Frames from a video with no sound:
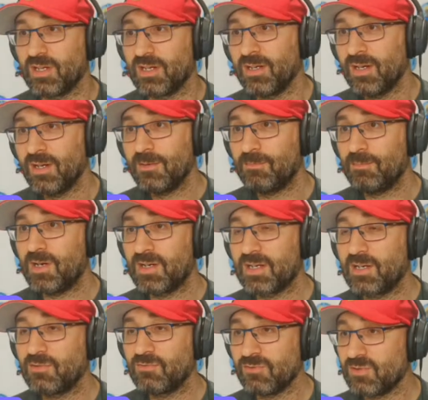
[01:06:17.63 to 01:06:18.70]
Like Mark
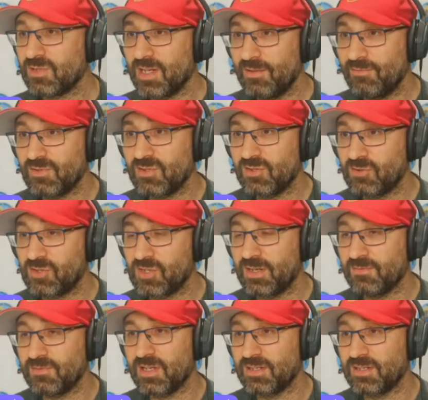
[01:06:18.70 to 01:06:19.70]
Andrews' 11 touchdowns